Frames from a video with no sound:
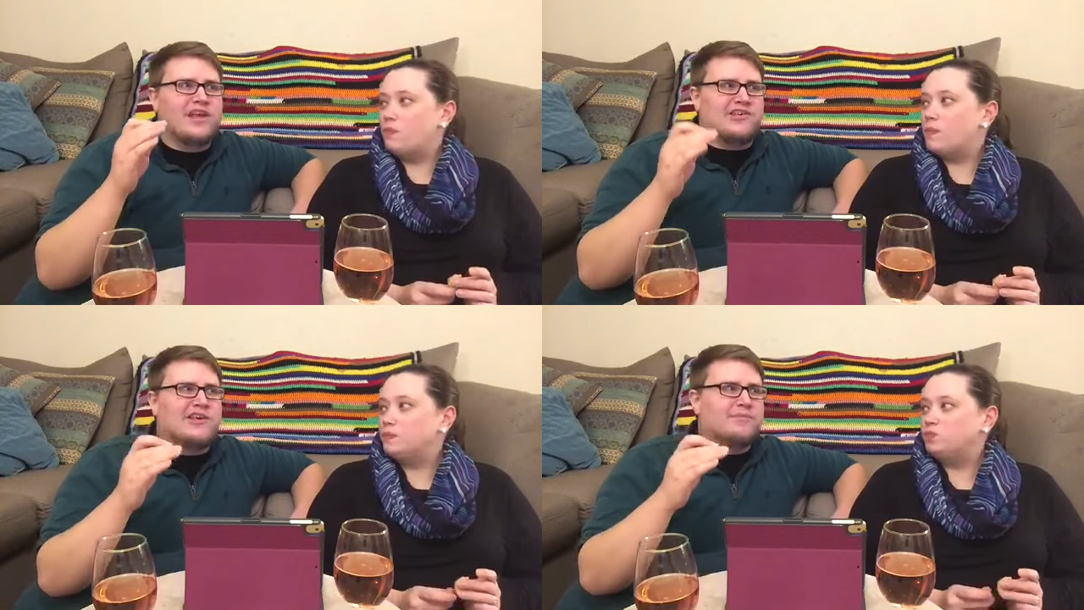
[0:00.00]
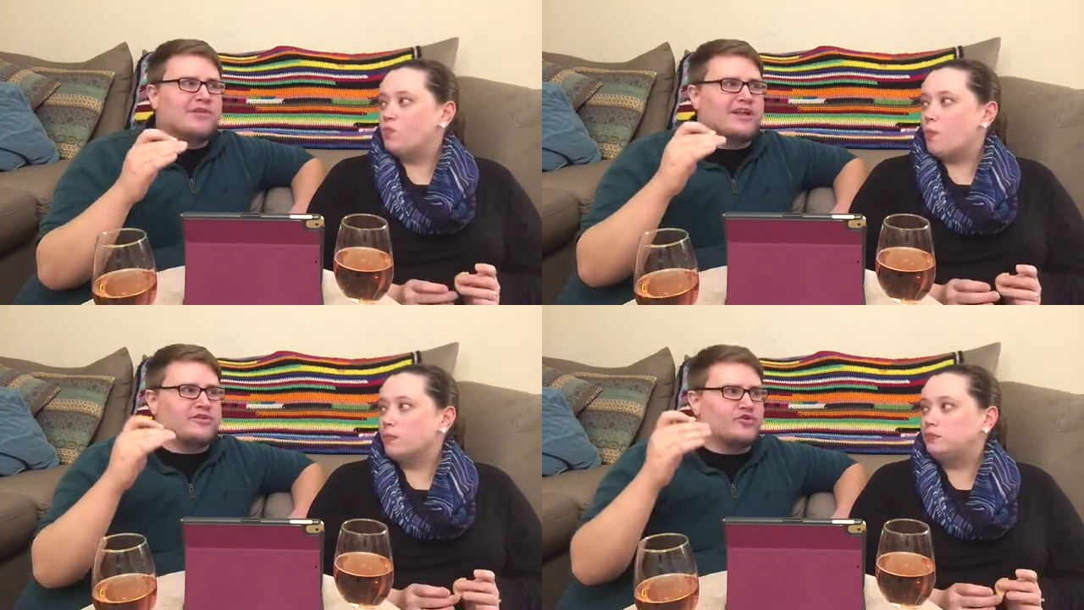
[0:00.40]
Speaker 1: It can't be
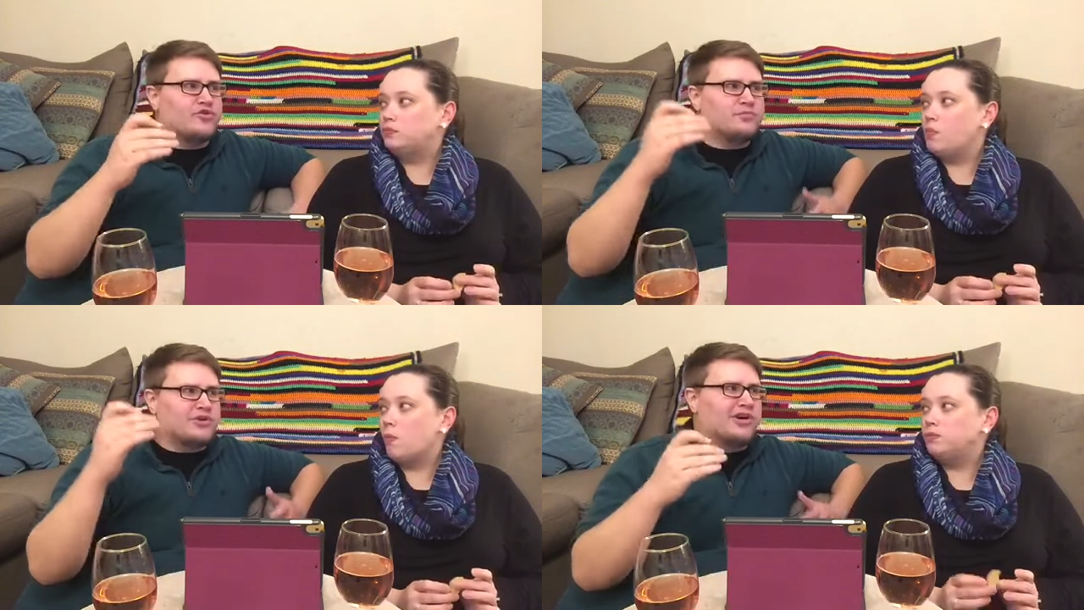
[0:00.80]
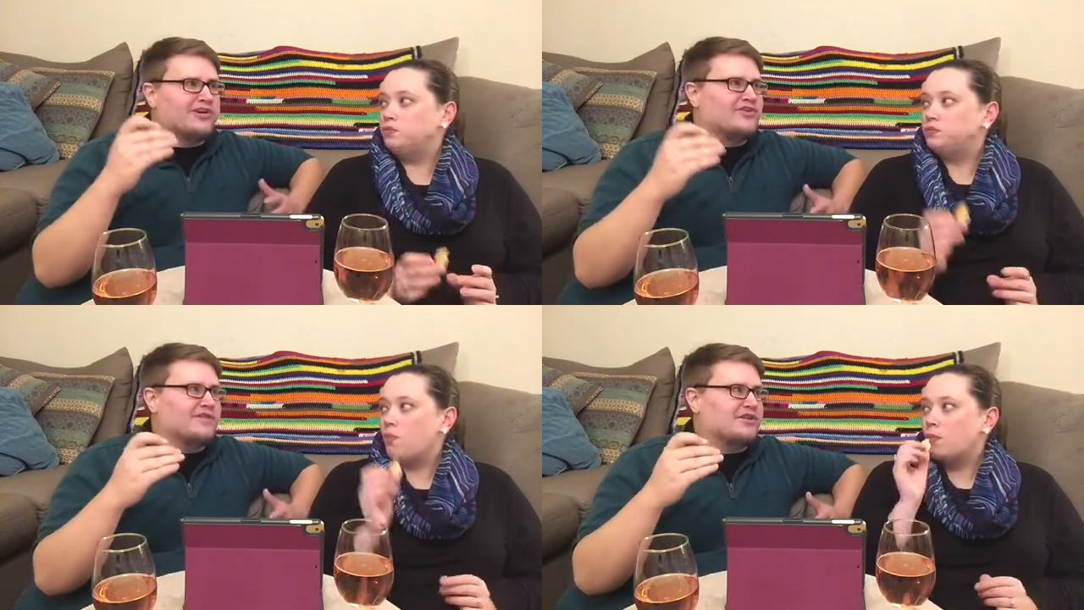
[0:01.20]
like the super
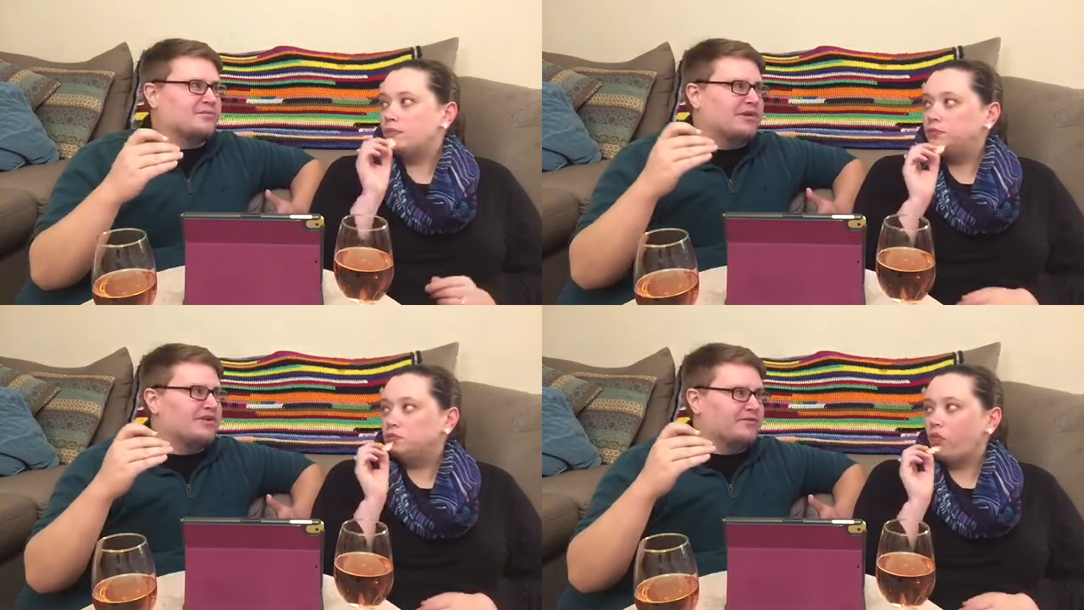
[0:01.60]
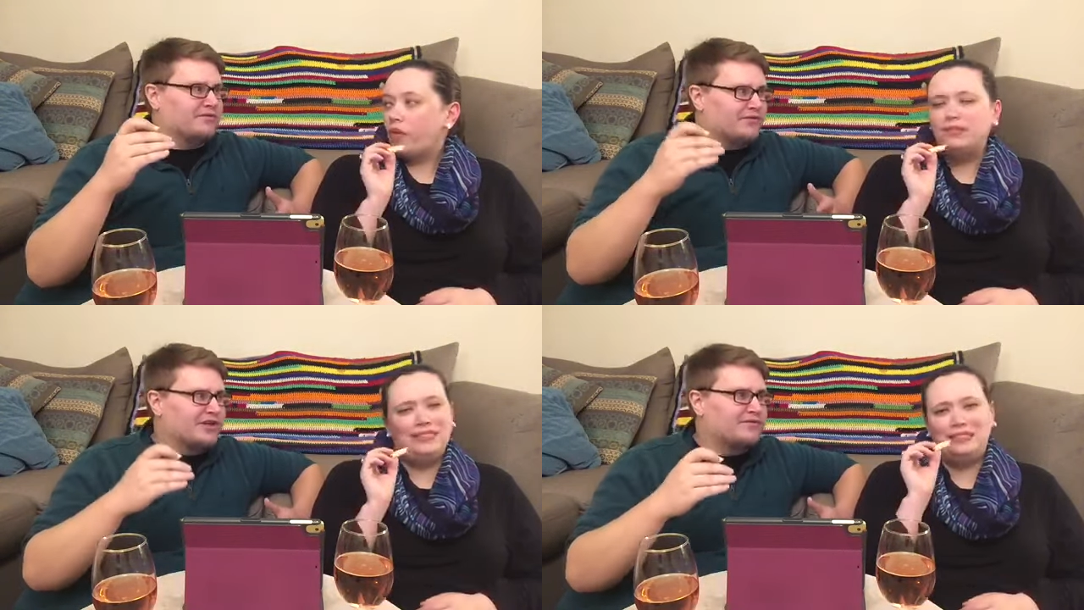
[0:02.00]
hard stuff that's been in the
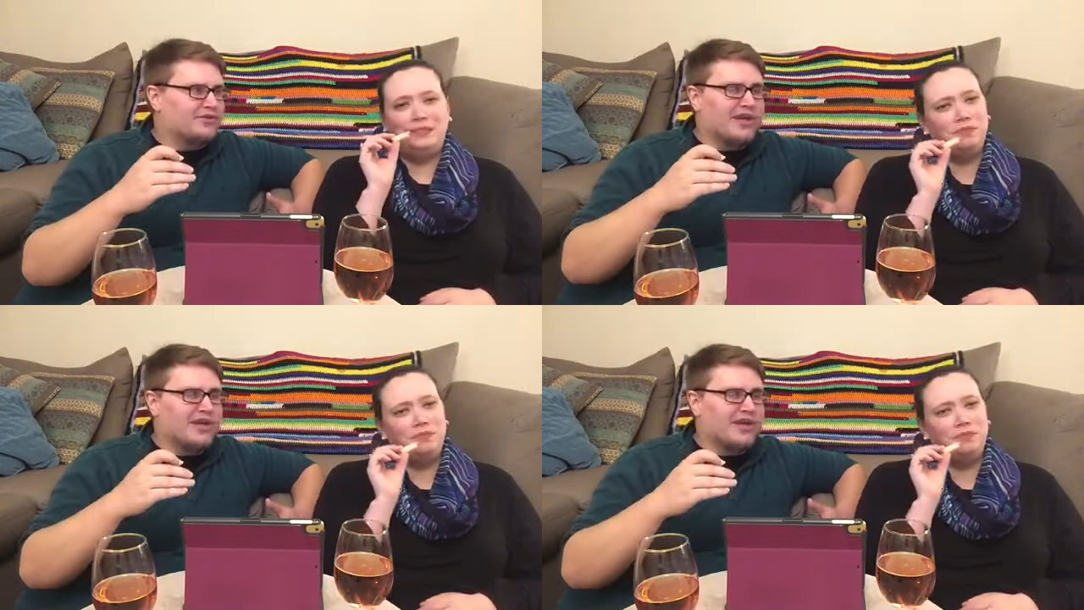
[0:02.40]
fridge no. for